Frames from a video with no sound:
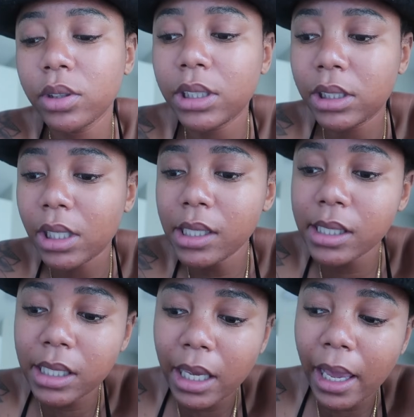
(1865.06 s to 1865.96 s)
to this
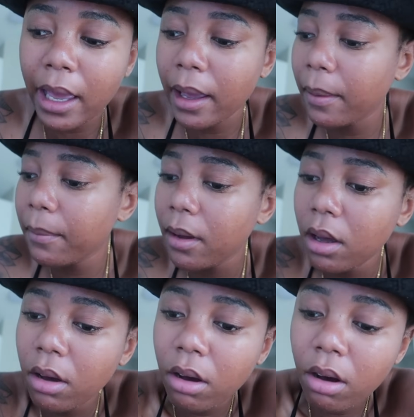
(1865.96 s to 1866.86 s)
can.
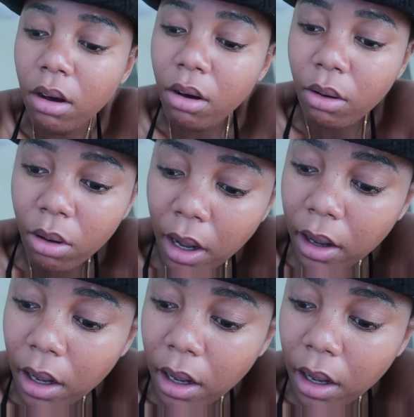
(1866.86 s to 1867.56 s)
Oh,